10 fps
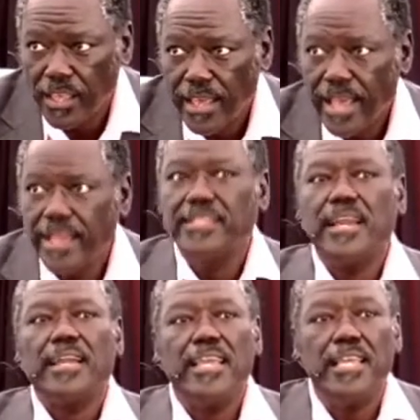and you're
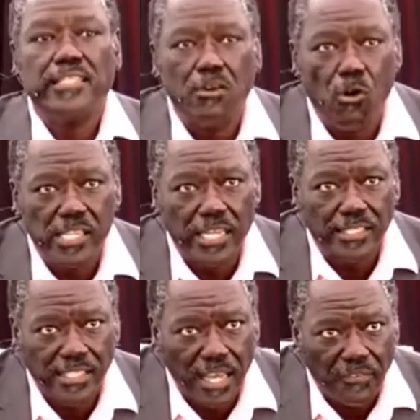eating all your
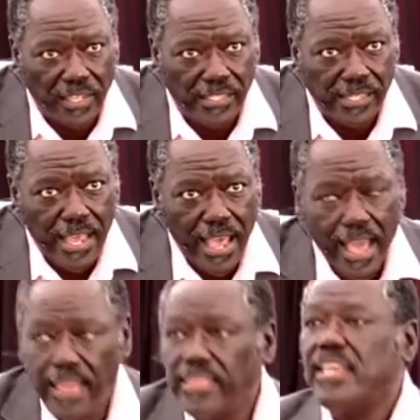servants,
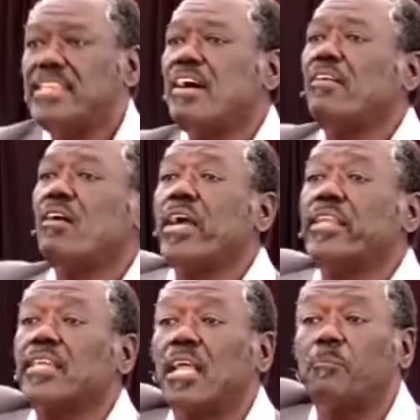and they never went
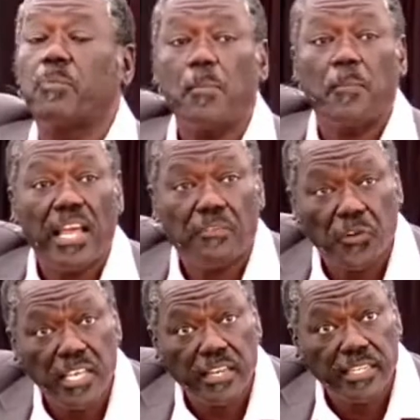and prepared for
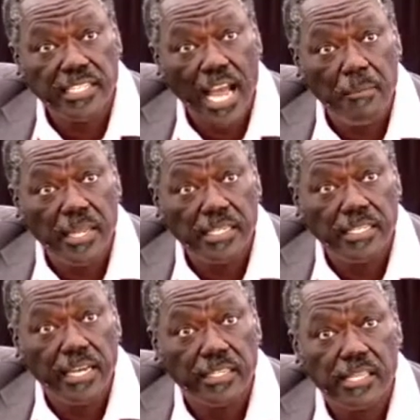your retirement
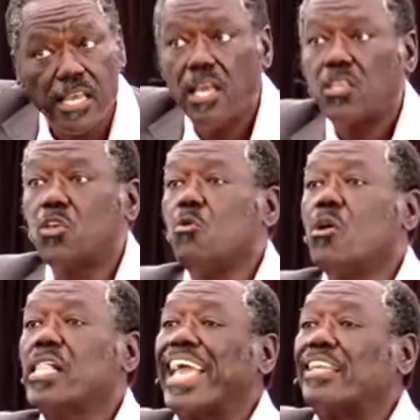years, you will
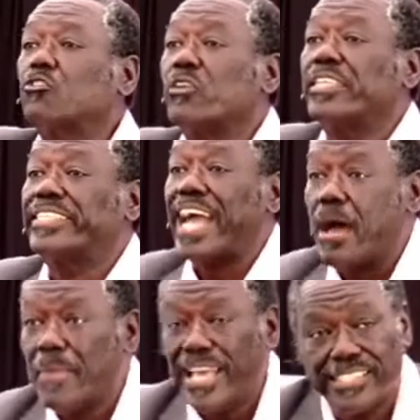get to
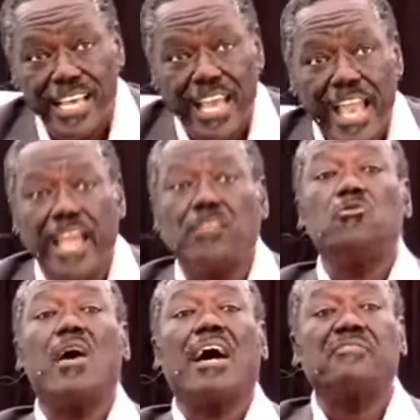retirement and you
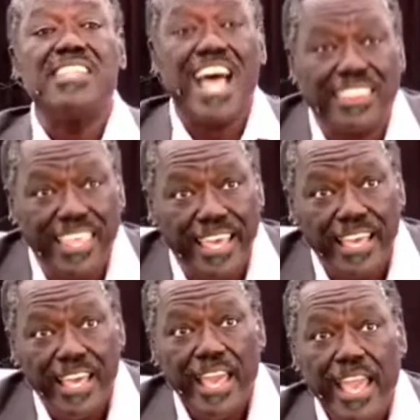have nothing.
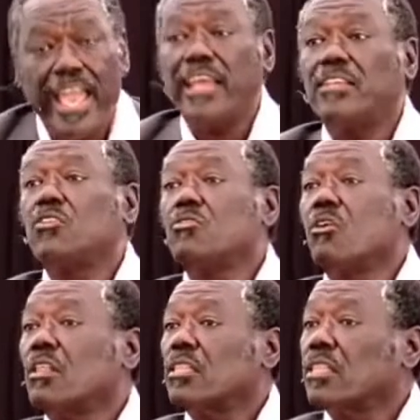And, you
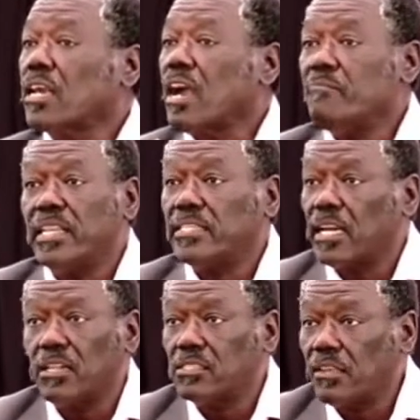know, the government
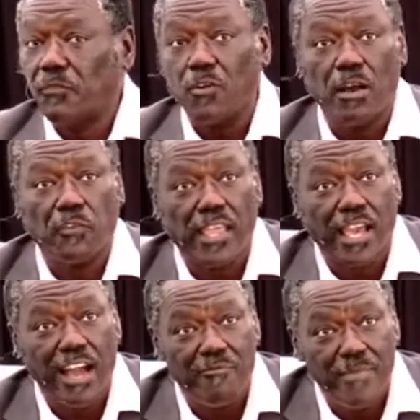tells you, if you work for the
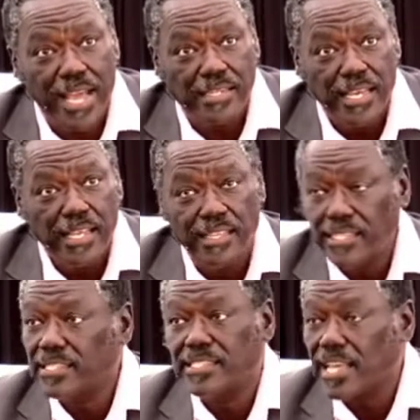government, this is your